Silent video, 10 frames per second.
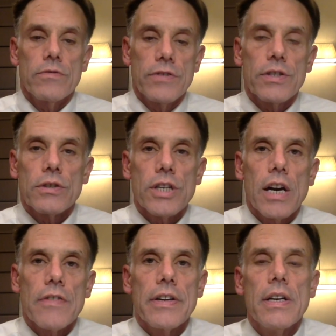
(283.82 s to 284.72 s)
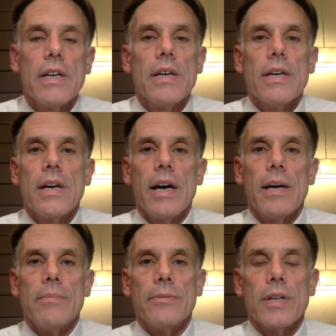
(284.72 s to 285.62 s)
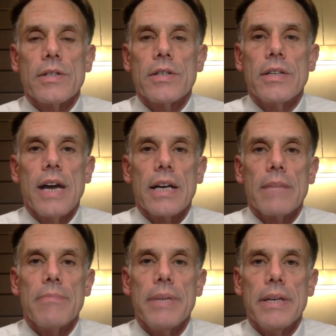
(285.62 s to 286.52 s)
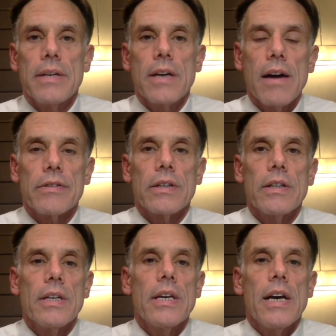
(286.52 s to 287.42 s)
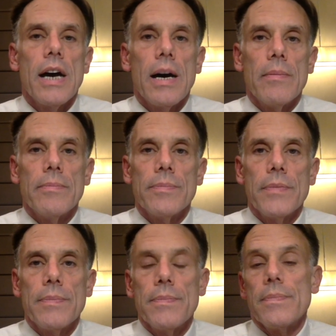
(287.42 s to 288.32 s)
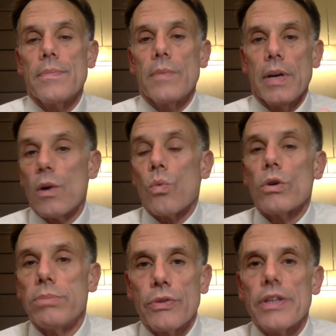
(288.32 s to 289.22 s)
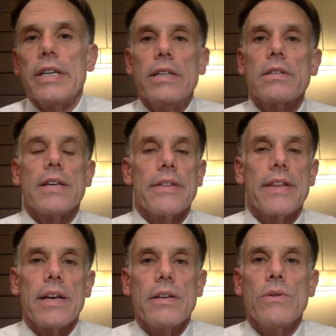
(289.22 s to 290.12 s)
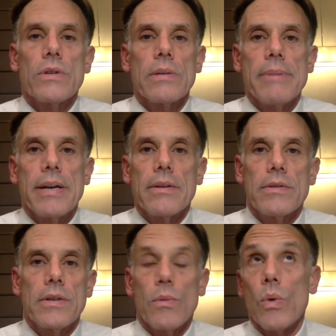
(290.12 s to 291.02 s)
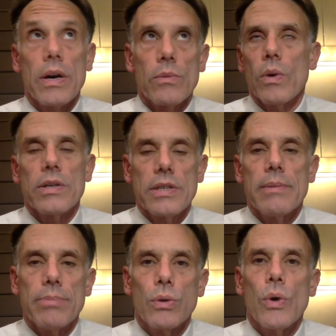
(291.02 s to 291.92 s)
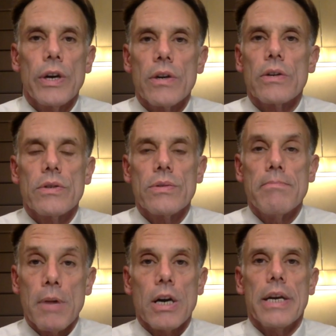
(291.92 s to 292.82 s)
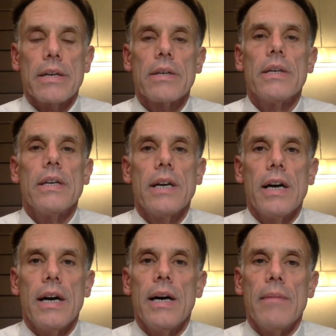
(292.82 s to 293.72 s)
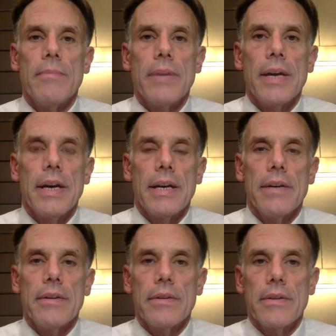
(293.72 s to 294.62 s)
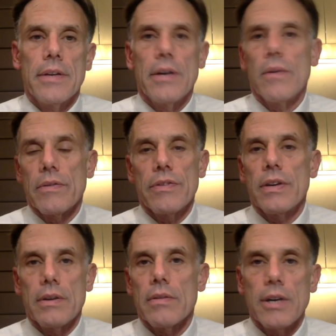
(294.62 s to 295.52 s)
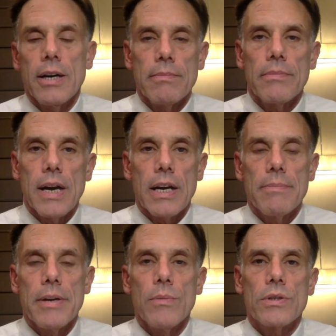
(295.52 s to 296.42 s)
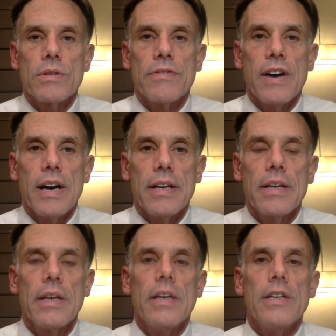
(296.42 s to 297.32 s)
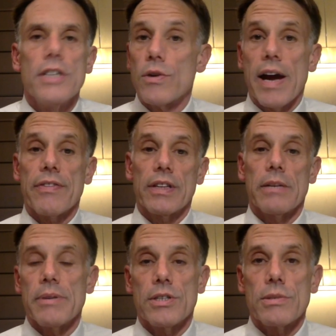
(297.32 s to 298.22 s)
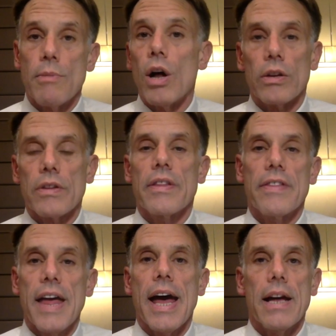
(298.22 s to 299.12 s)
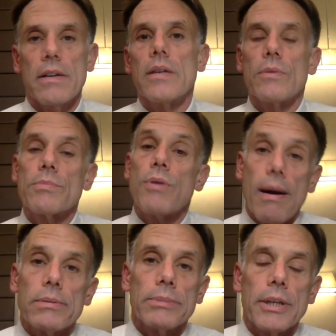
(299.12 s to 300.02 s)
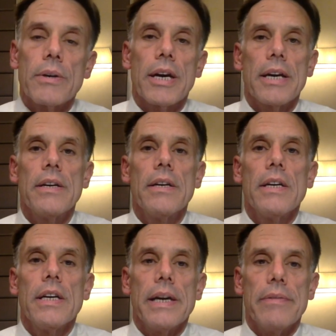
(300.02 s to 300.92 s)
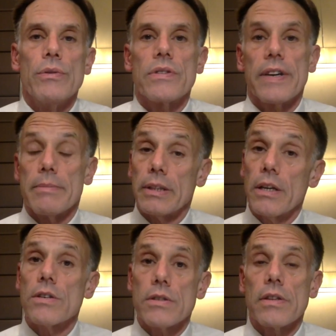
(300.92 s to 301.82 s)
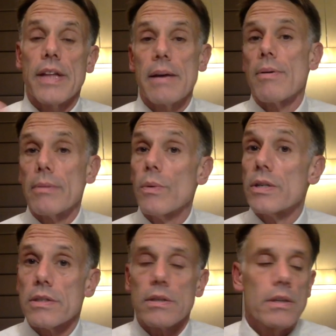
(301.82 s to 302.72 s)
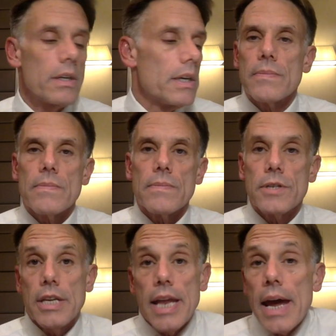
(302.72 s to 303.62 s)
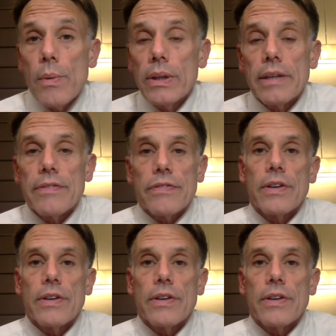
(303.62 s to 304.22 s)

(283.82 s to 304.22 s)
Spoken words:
physical geography does the non-compete cover? In a world before the internet, that usually meant what is the employer's market? And if the non-compete was defined geographically to be smaller than that, it was probably okay. If it was defined to be larger than that, it probably wasn't. Today we live